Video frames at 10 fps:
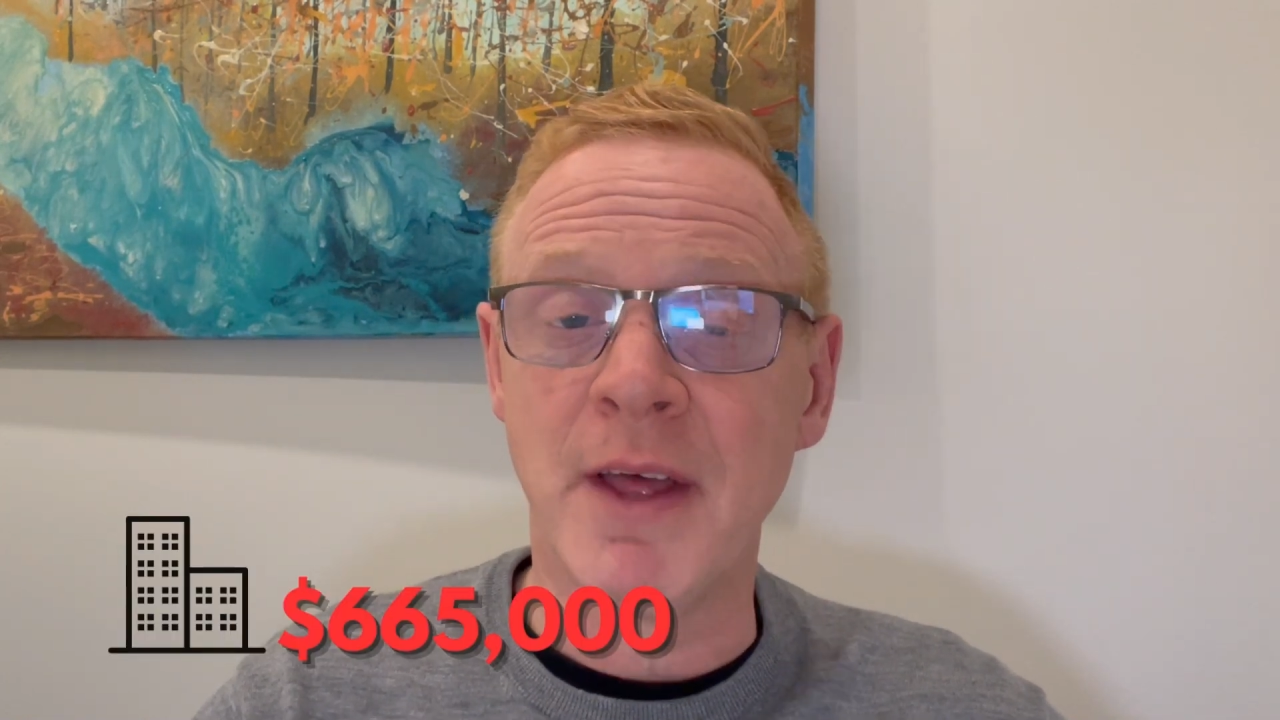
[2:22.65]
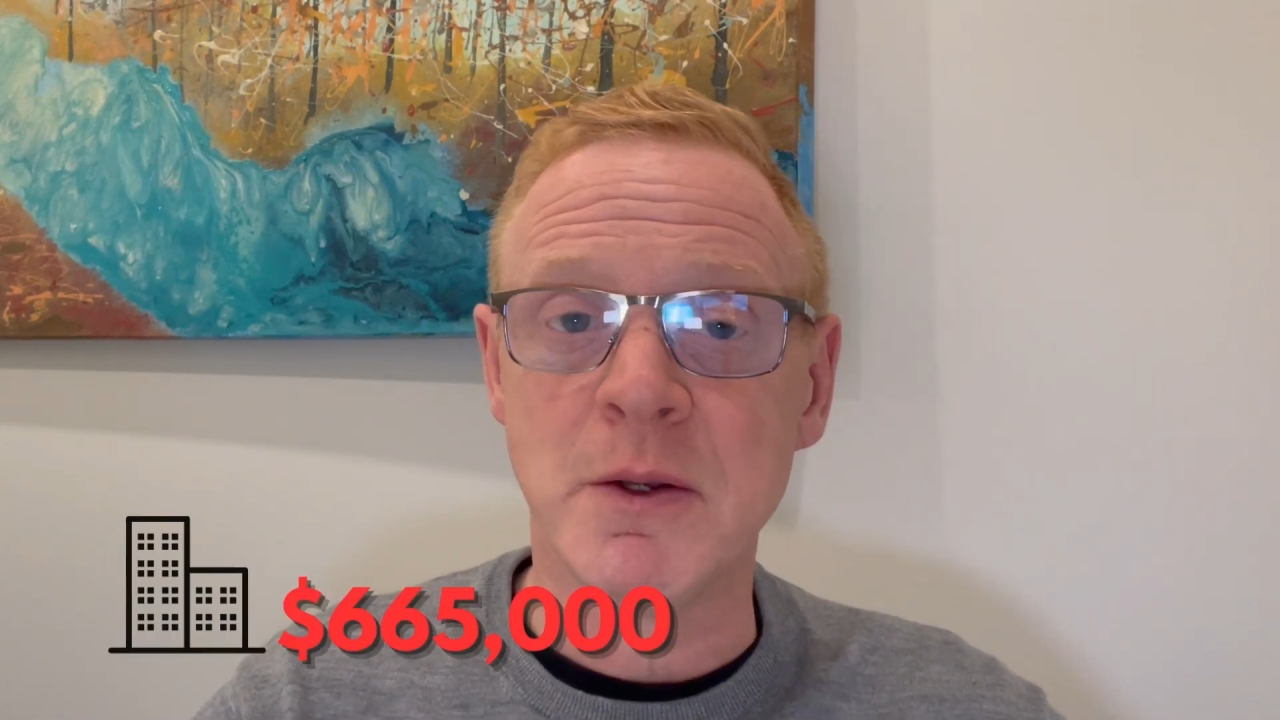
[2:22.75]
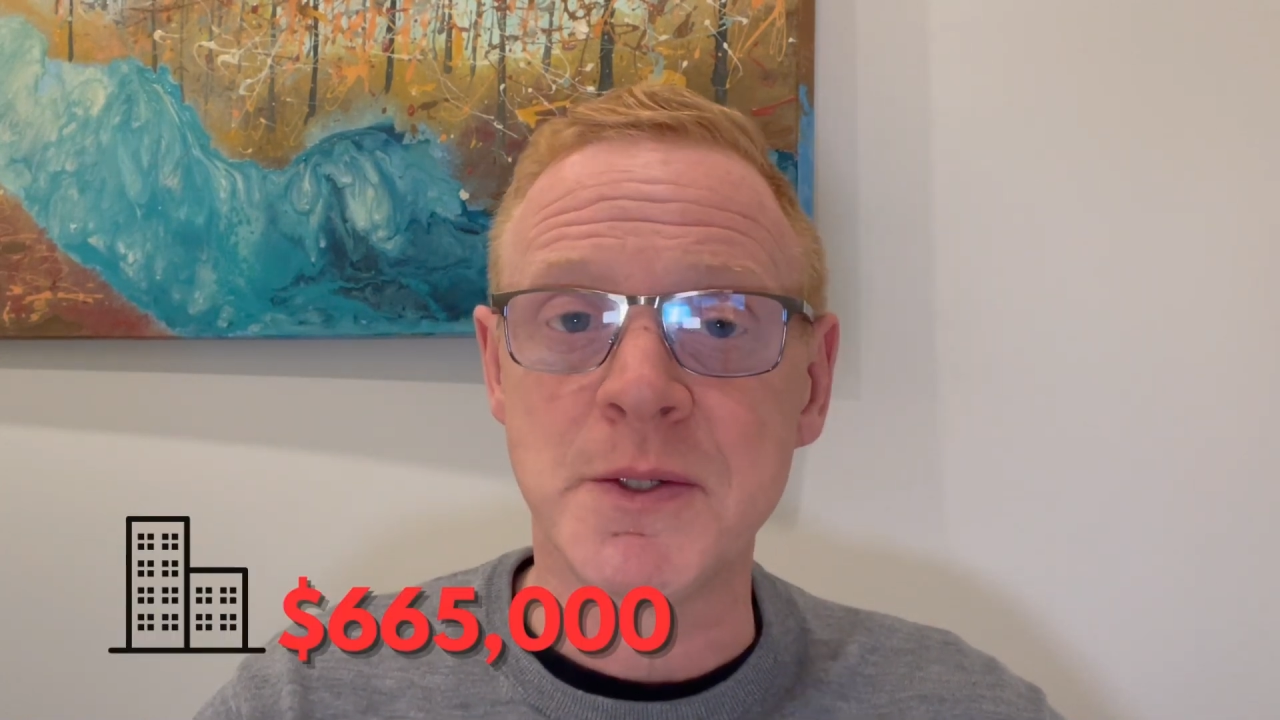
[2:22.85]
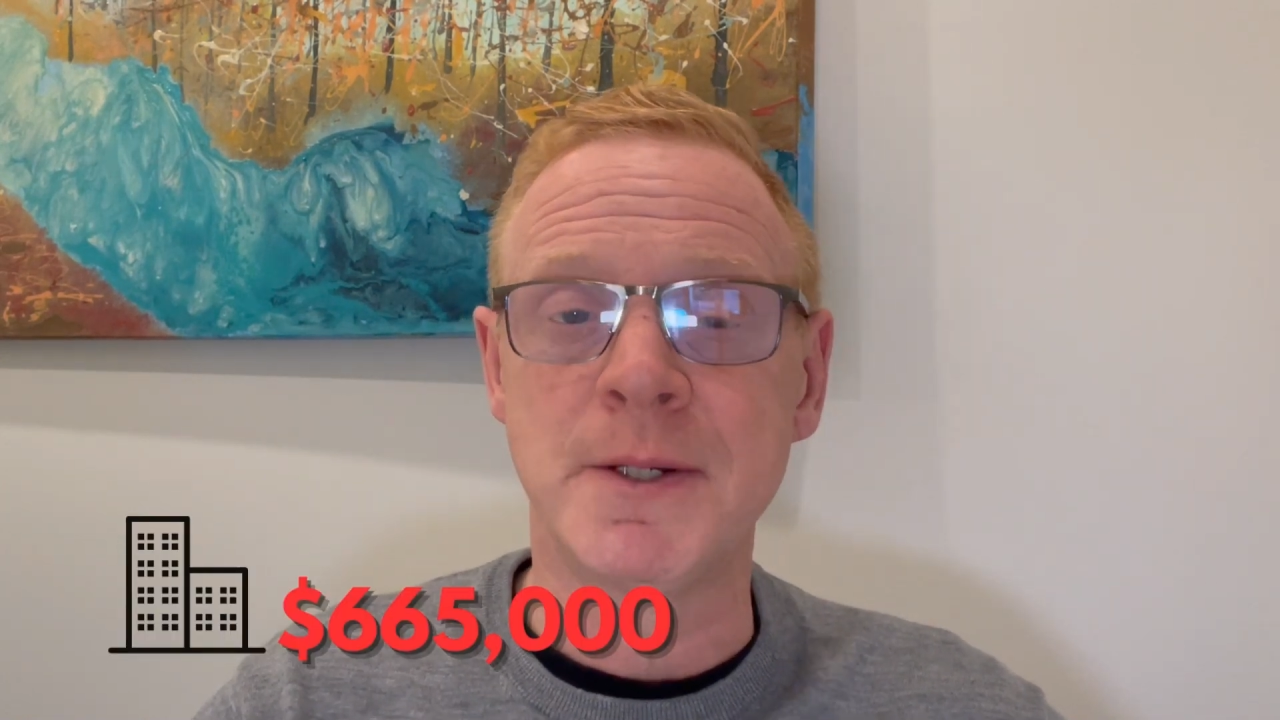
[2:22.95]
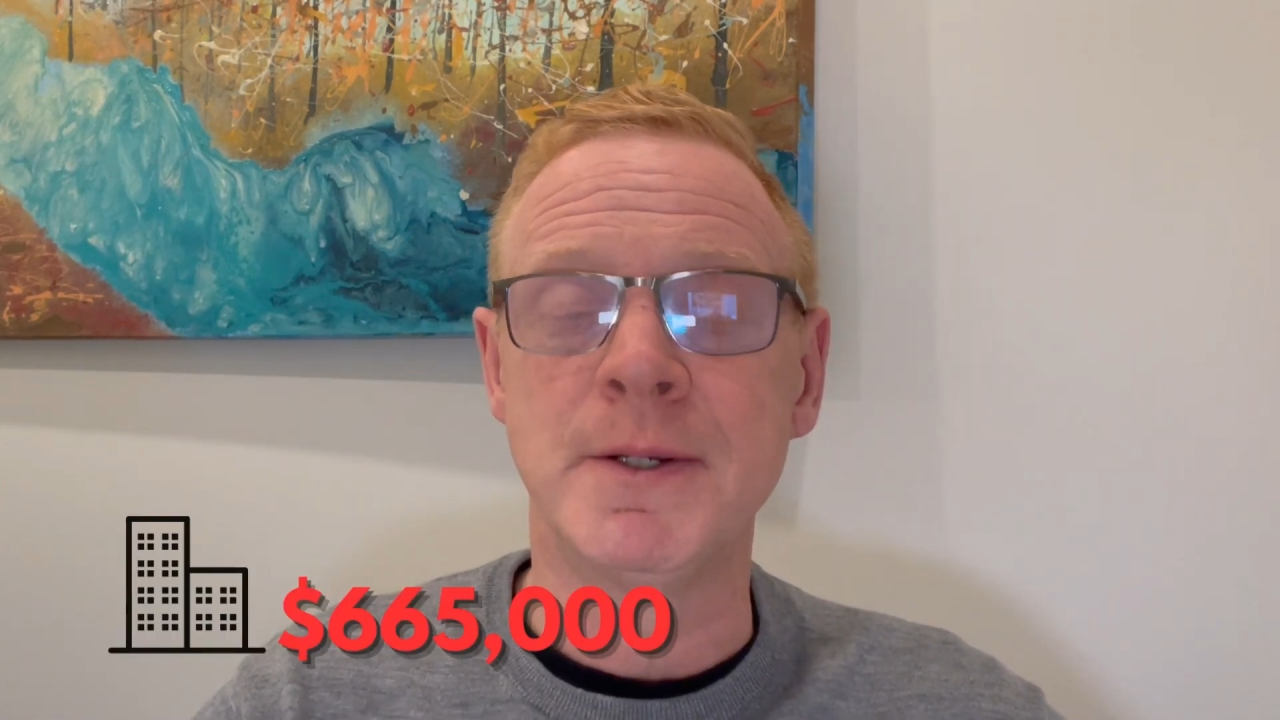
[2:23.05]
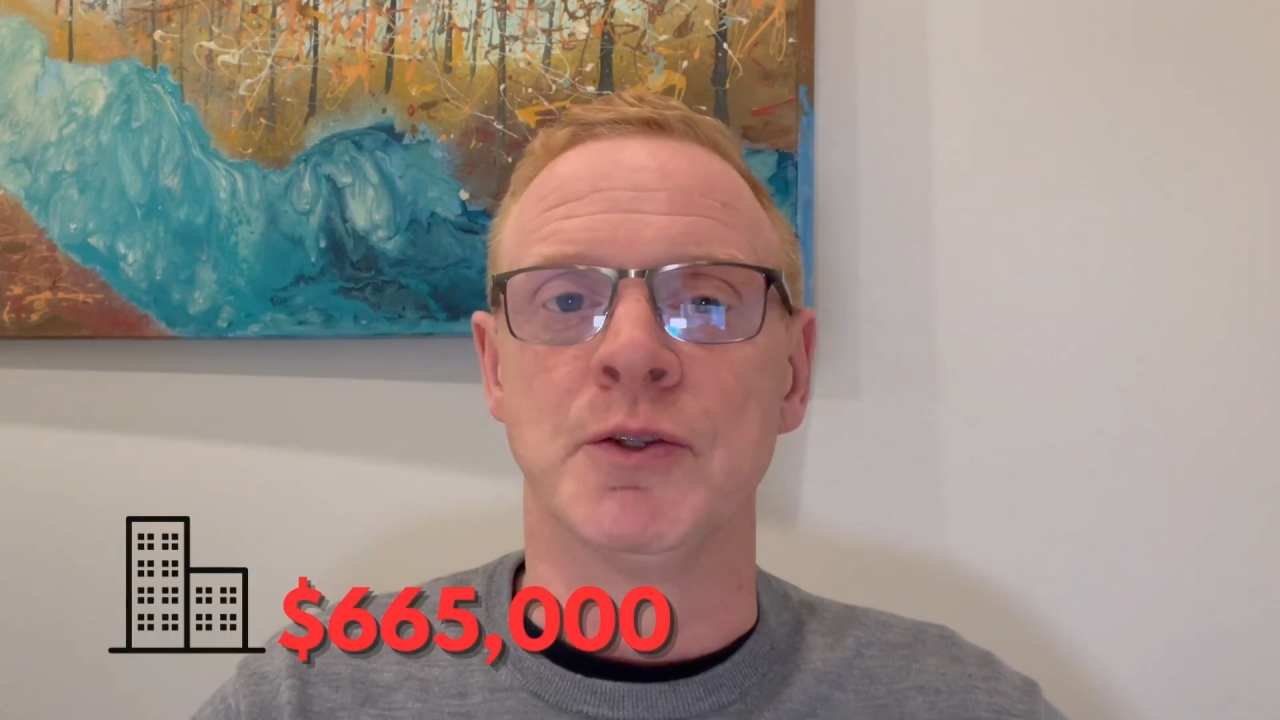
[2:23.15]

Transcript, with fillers: thousand,